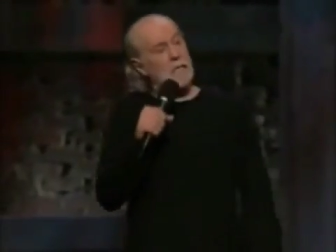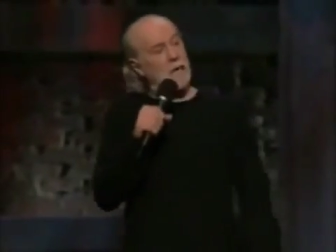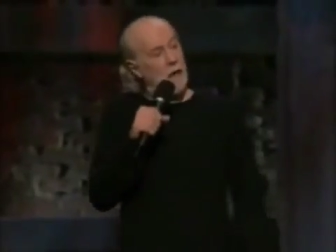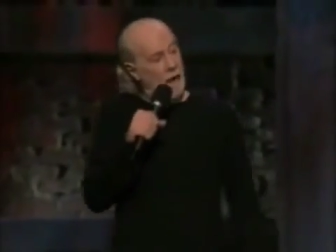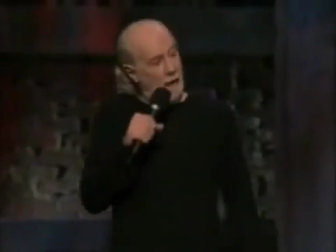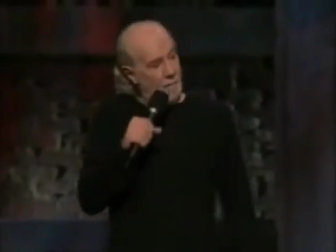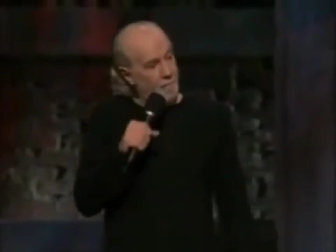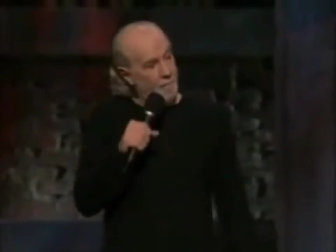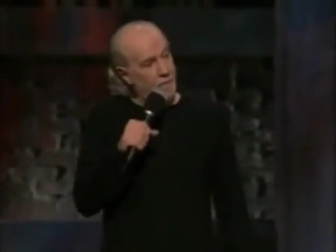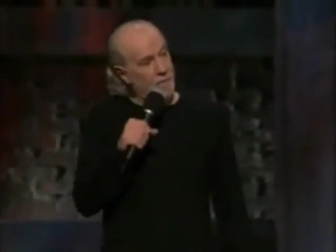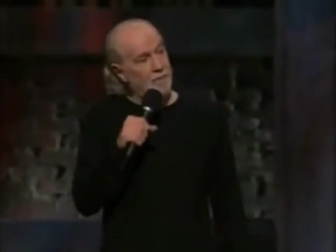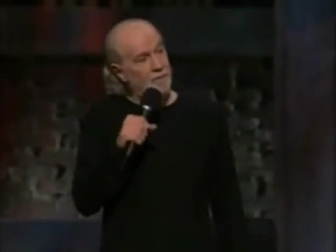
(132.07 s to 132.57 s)

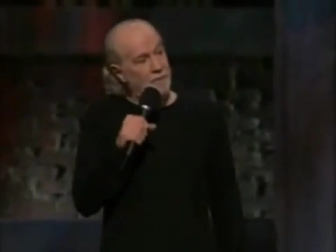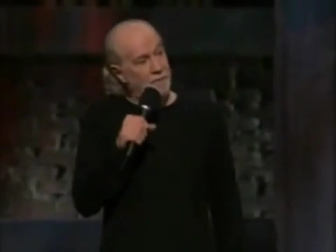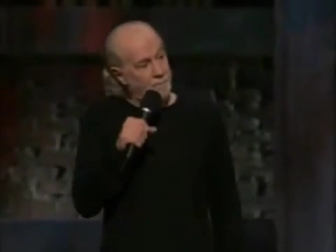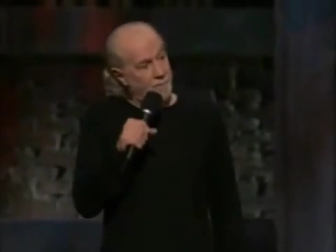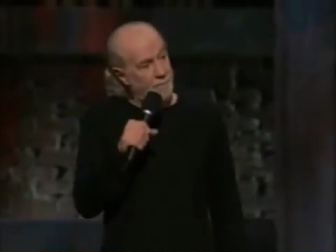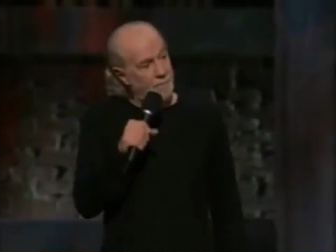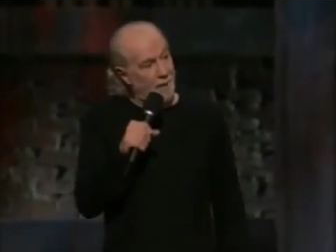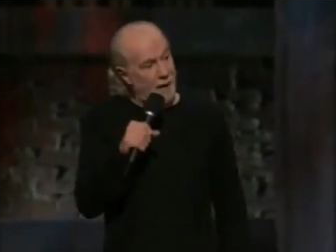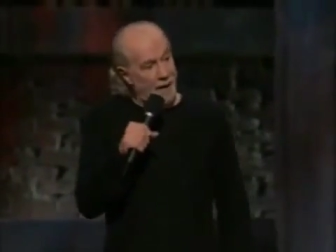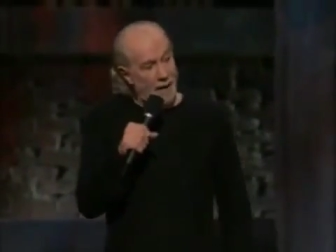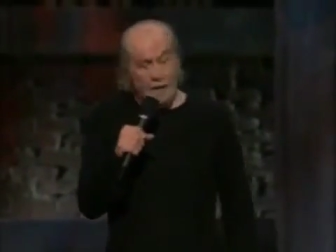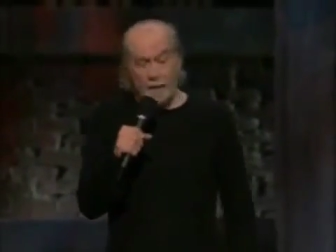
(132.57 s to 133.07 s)
Yes, he
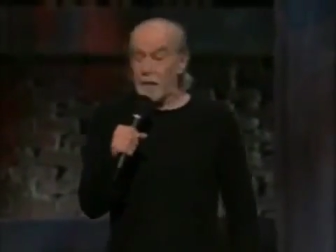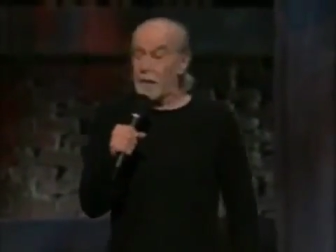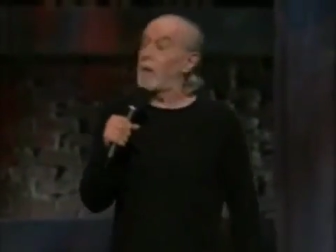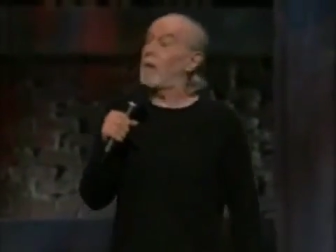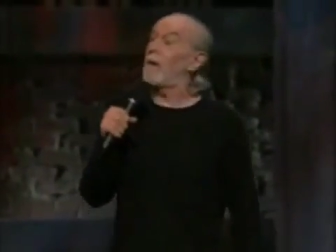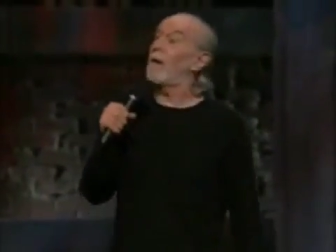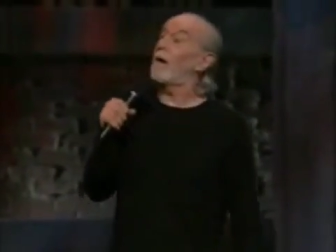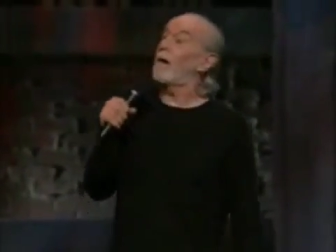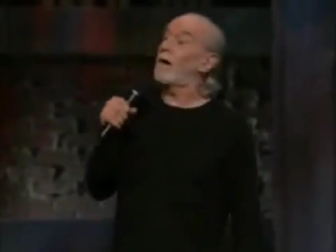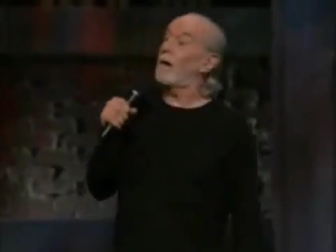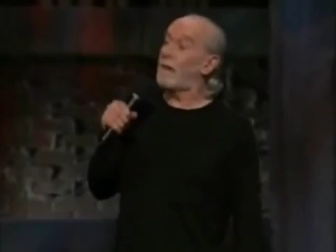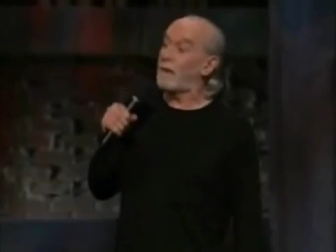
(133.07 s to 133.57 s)
happens to be
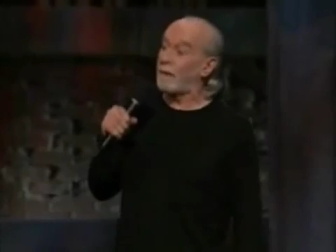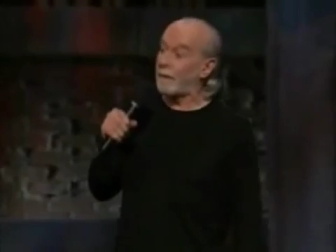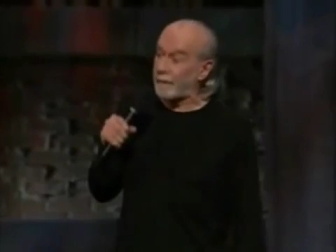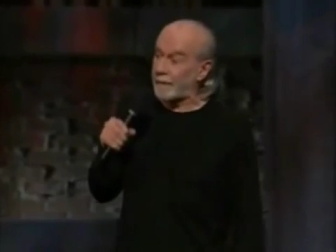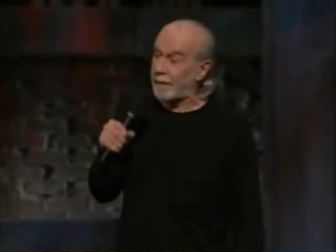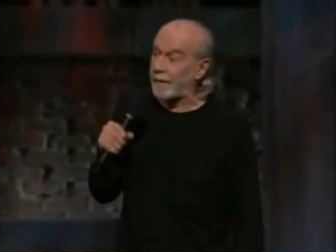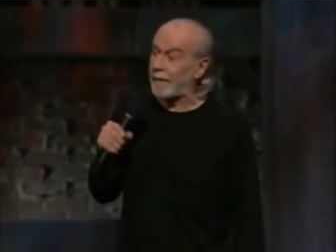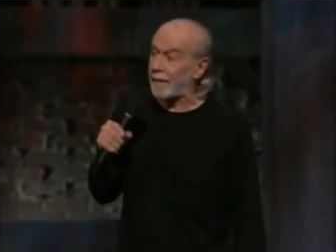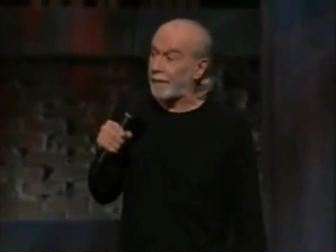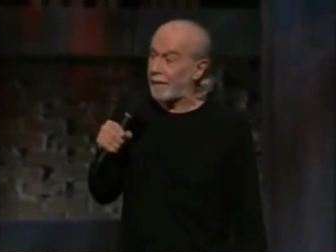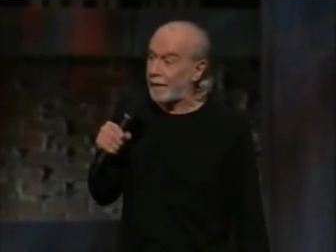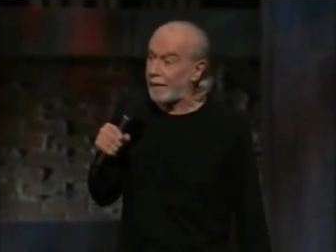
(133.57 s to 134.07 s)
black.
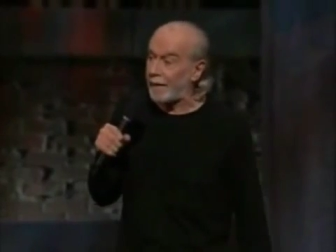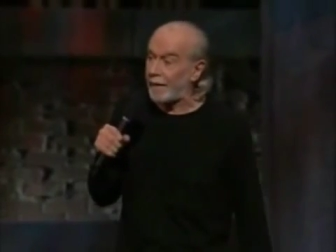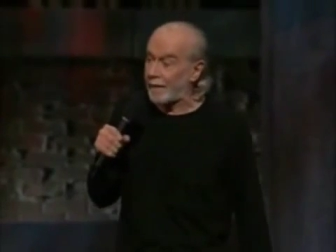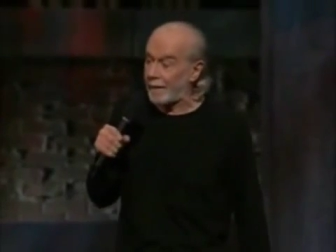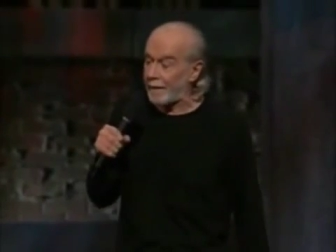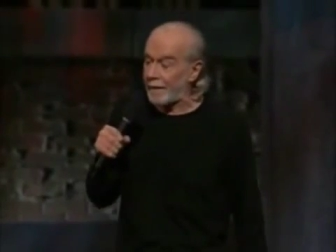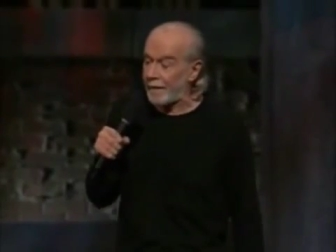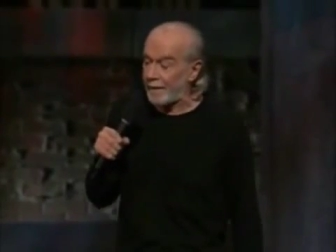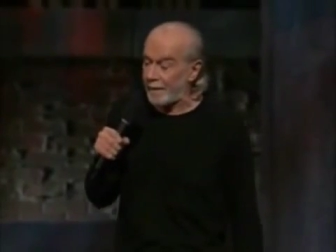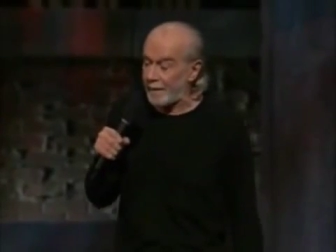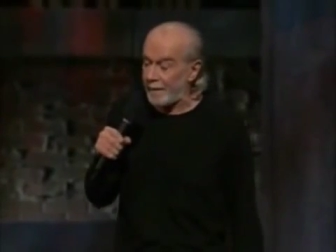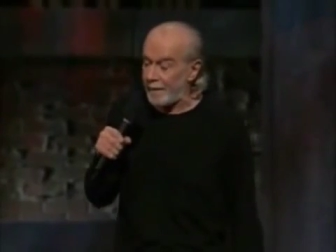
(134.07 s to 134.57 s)
Ah, oh, yeah,
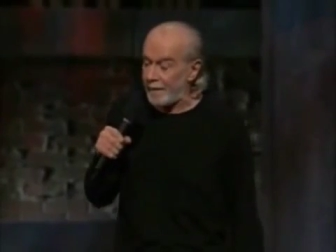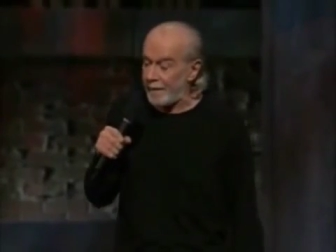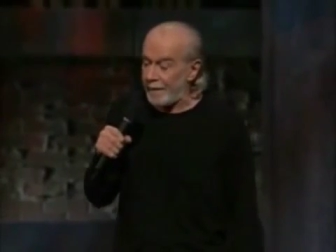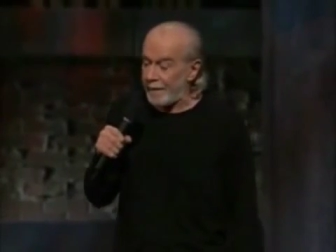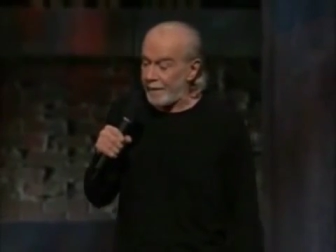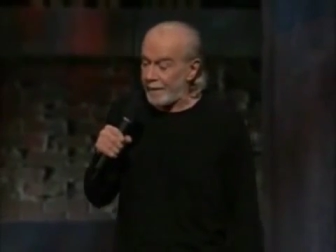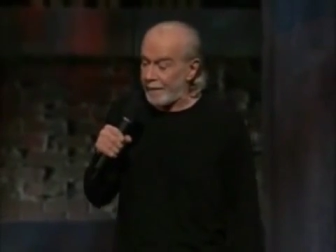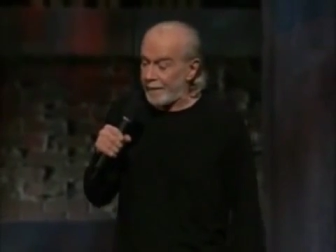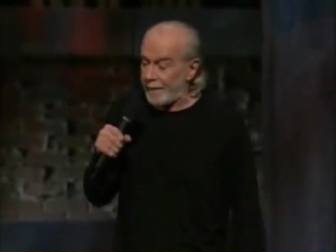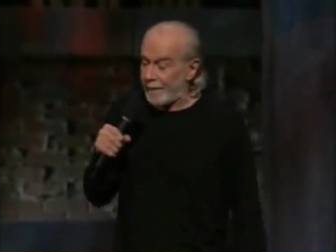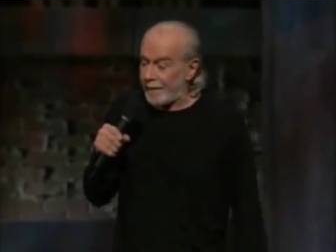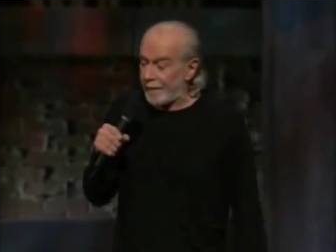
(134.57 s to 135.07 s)
yeah, yeah.